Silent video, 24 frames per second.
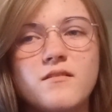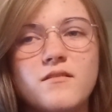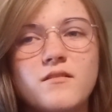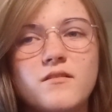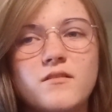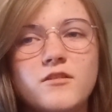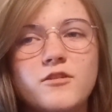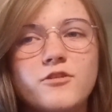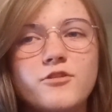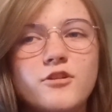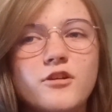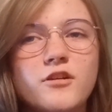
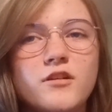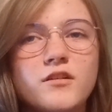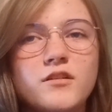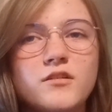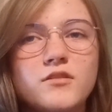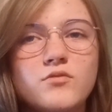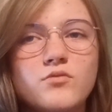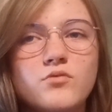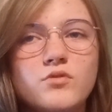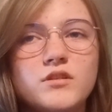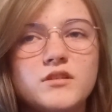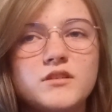You're not going
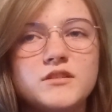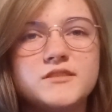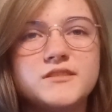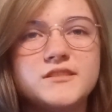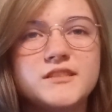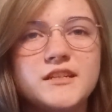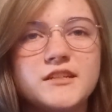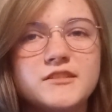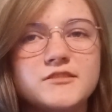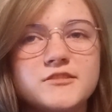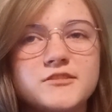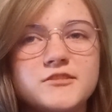to want to
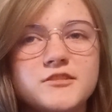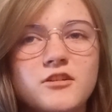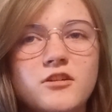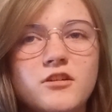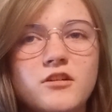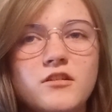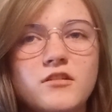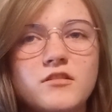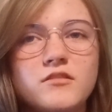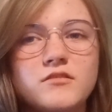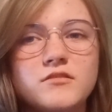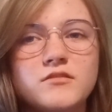sing a
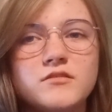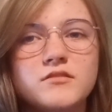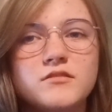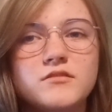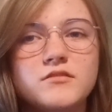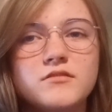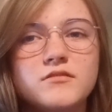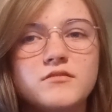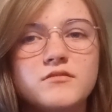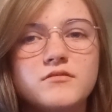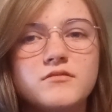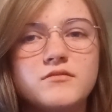song
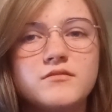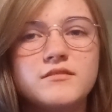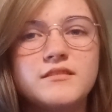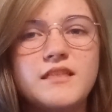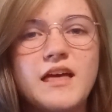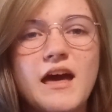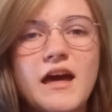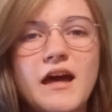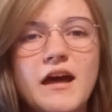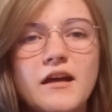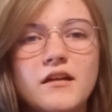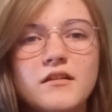
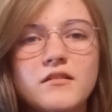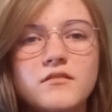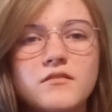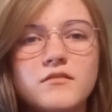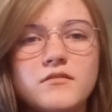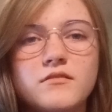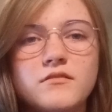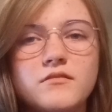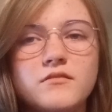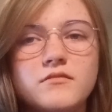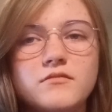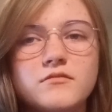that
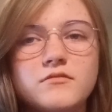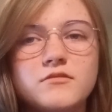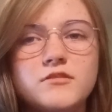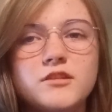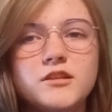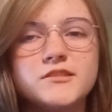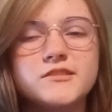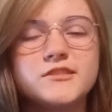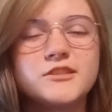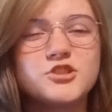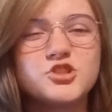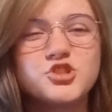
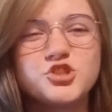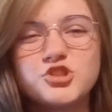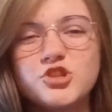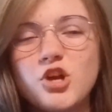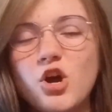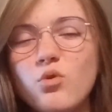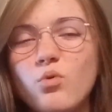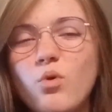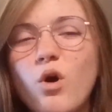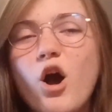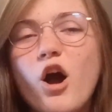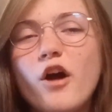doesn't
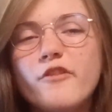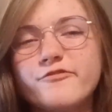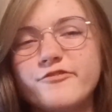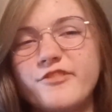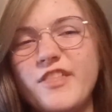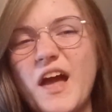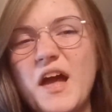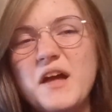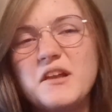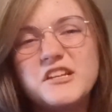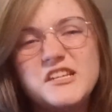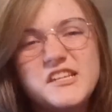show off
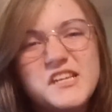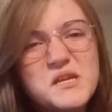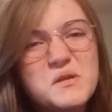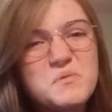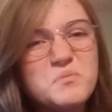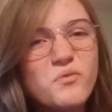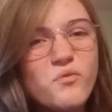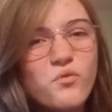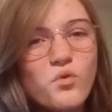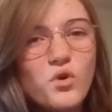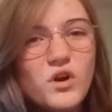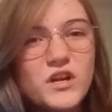that deep
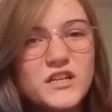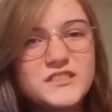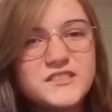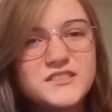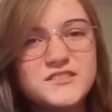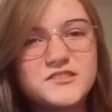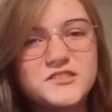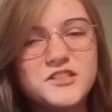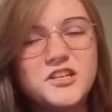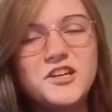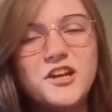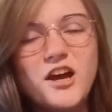voice,
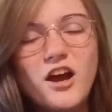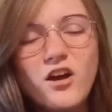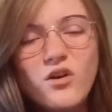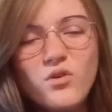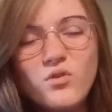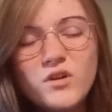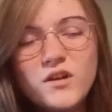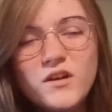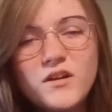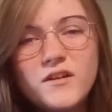you know?